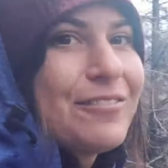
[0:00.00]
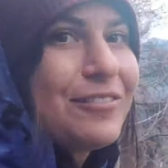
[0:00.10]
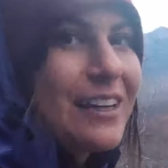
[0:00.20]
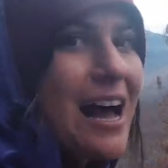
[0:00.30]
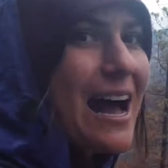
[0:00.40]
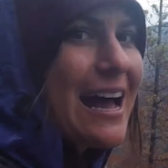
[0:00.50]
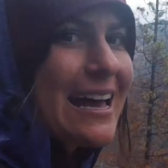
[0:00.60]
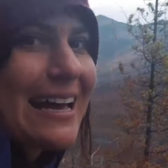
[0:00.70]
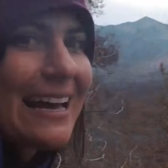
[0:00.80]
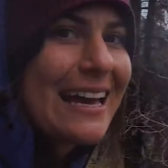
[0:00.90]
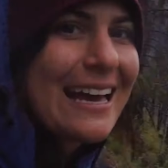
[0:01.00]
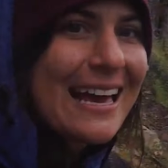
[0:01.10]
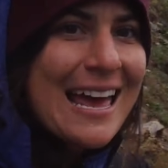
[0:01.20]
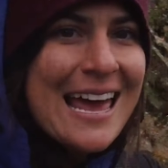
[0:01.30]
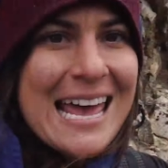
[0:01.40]
fly
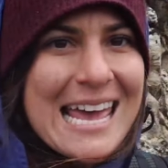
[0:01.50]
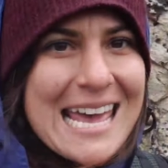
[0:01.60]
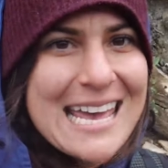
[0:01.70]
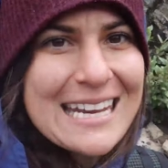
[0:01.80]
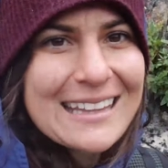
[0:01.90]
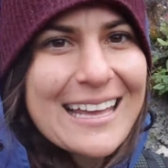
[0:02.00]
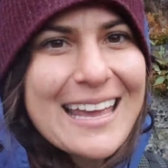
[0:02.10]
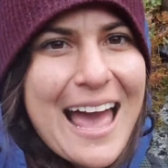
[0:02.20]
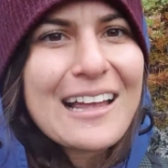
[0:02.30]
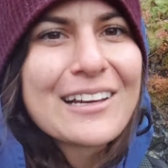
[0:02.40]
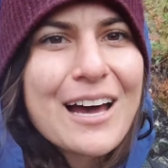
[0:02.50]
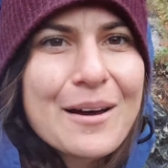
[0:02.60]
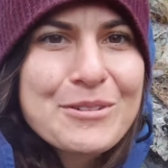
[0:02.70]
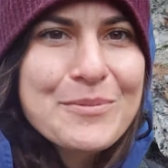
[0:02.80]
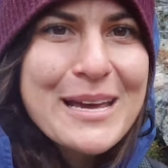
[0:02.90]
in and like
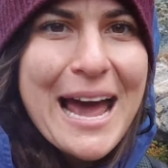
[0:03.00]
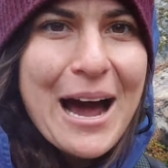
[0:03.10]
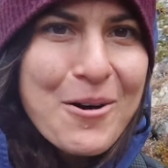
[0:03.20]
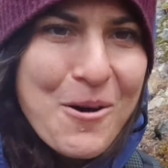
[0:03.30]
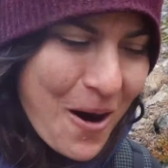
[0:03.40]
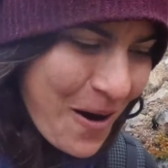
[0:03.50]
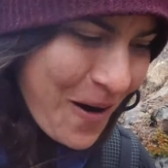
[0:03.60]
helicopter me out.